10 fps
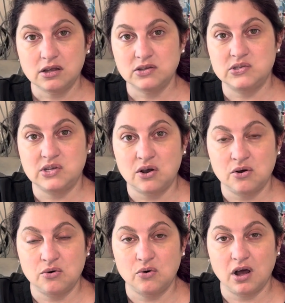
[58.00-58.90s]

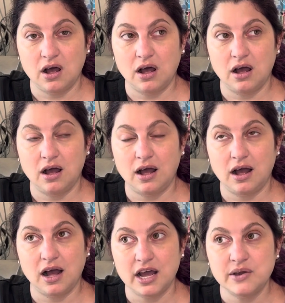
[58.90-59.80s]
So
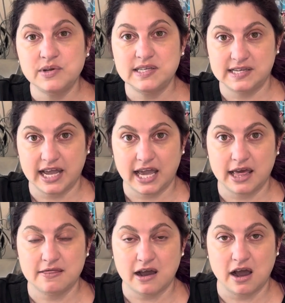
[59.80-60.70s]
I would
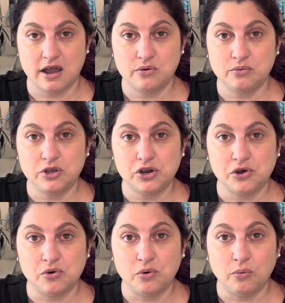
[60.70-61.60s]
say that, 1
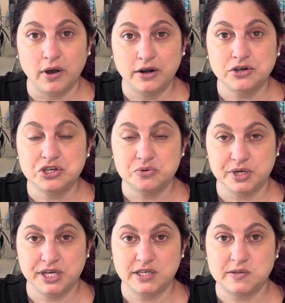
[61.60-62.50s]
or 2
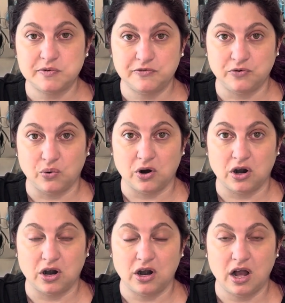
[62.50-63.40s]
weeks
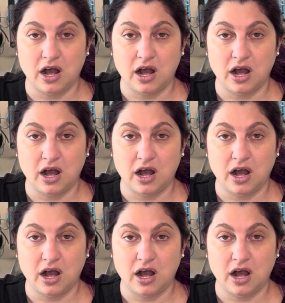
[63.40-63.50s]
before